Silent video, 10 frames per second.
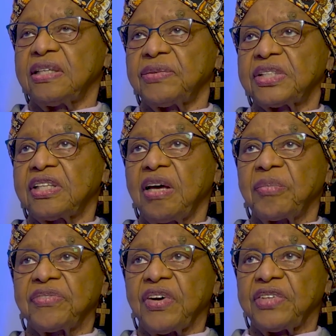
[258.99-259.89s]
there was a
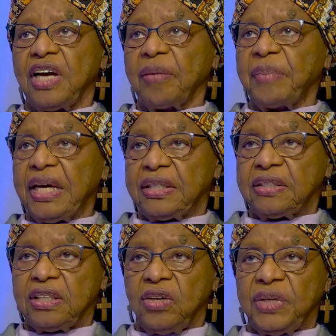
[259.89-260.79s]
number of our young
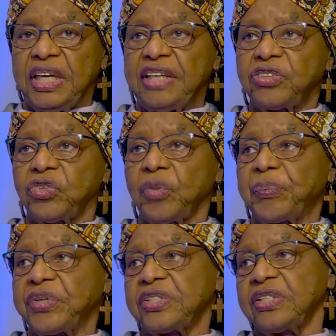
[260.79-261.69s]
men going into the
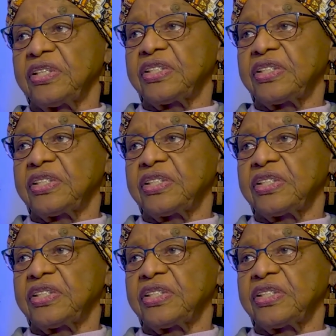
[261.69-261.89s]
prison